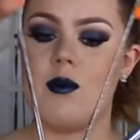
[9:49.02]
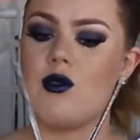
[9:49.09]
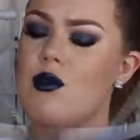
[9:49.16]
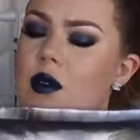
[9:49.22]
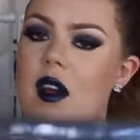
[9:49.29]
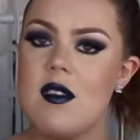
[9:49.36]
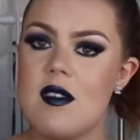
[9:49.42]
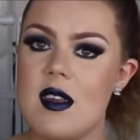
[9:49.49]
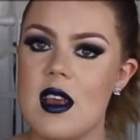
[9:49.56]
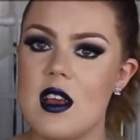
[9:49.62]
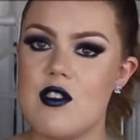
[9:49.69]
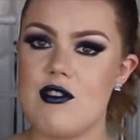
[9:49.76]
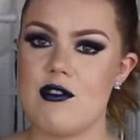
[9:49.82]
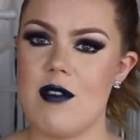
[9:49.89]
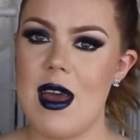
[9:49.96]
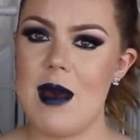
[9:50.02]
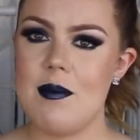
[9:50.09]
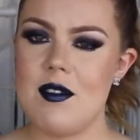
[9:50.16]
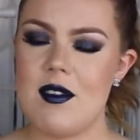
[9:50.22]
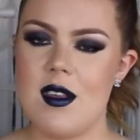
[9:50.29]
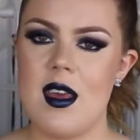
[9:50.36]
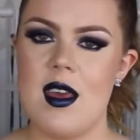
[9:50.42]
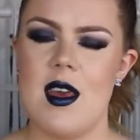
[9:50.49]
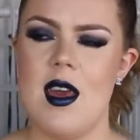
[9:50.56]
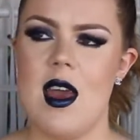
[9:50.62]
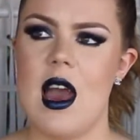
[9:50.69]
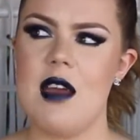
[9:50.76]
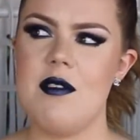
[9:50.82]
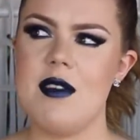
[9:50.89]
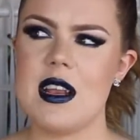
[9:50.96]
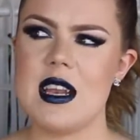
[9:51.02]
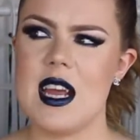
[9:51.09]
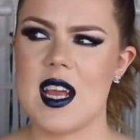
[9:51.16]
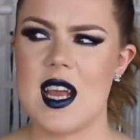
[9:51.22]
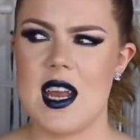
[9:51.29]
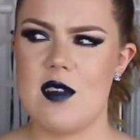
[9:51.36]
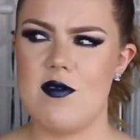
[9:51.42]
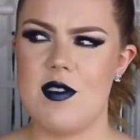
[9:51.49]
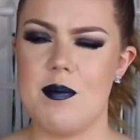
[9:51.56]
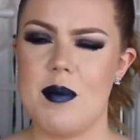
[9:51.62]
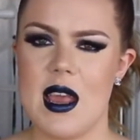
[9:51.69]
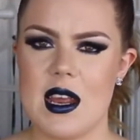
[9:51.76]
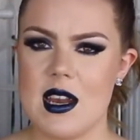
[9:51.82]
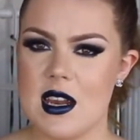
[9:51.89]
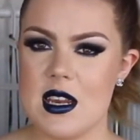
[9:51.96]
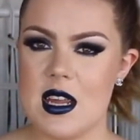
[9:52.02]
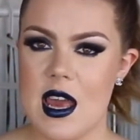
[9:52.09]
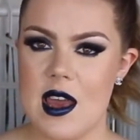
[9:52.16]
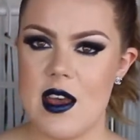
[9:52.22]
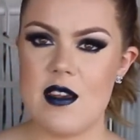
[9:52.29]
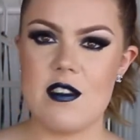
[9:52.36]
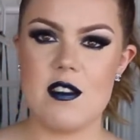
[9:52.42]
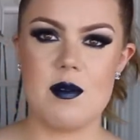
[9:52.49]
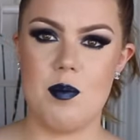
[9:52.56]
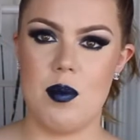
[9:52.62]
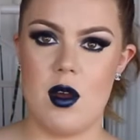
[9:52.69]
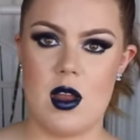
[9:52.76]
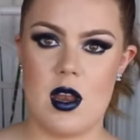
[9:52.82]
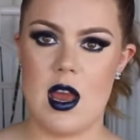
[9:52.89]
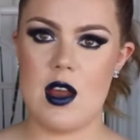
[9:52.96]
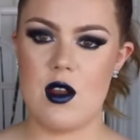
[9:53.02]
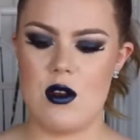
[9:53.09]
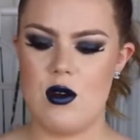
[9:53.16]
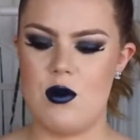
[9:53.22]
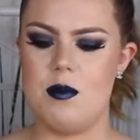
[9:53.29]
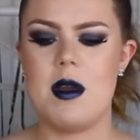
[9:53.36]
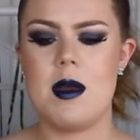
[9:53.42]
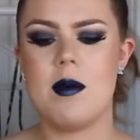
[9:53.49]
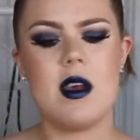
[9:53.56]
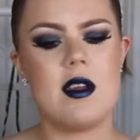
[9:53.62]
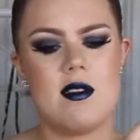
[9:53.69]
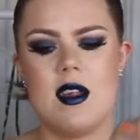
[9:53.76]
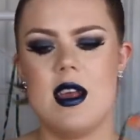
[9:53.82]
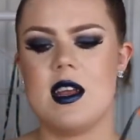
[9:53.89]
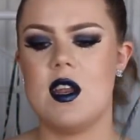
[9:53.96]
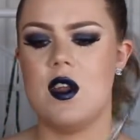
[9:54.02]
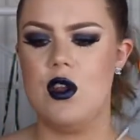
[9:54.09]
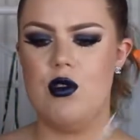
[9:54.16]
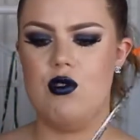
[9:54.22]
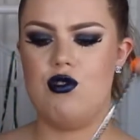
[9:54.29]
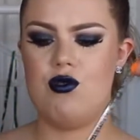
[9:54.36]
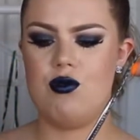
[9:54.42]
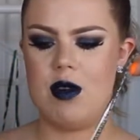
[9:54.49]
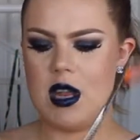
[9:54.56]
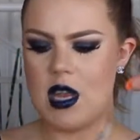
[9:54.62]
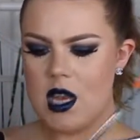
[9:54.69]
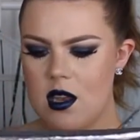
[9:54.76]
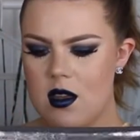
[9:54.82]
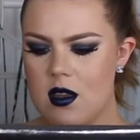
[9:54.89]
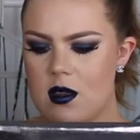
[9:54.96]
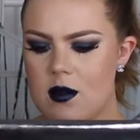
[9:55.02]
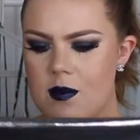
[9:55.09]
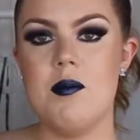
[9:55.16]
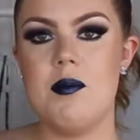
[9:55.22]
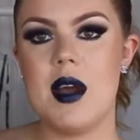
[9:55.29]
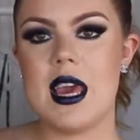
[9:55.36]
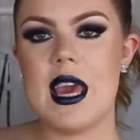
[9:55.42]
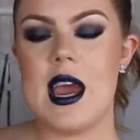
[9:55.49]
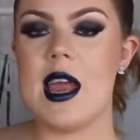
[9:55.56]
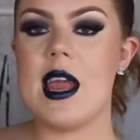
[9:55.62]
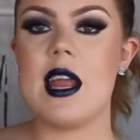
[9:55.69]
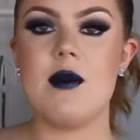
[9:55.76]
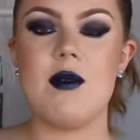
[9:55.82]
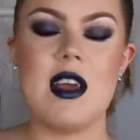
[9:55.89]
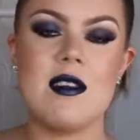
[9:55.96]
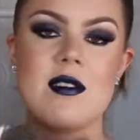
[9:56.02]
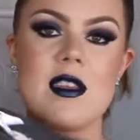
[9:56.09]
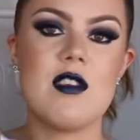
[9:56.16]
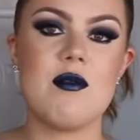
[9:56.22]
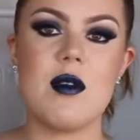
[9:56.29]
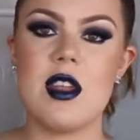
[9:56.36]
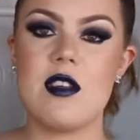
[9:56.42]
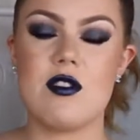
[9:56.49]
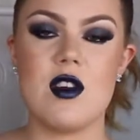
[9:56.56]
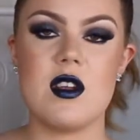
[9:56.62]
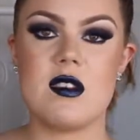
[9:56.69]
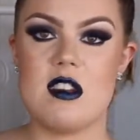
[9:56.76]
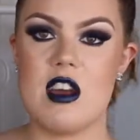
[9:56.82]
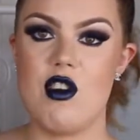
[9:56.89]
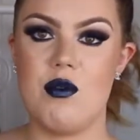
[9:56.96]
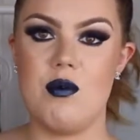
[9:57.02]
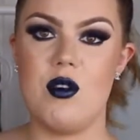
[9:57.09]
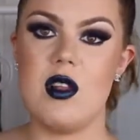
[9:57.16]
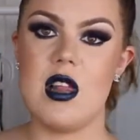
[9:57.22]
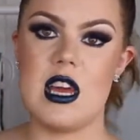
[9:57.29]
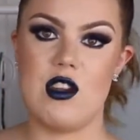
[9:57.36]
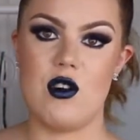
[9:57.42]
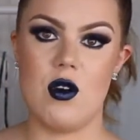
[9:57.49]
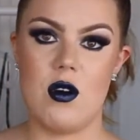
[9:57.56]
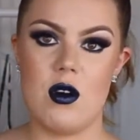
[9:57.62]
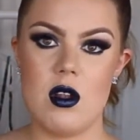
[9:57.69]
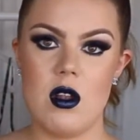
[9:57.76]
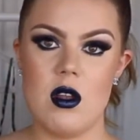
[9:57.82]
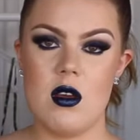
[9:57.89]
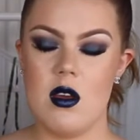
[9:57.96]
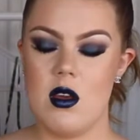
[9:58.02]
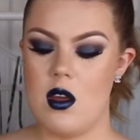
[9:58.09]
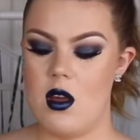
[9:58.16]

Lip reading: crossing straps. I think they're kind of a pain in the ass, but I don't know, maybe it's like the new trend. But yeah, anyways, this one is not terrible at all.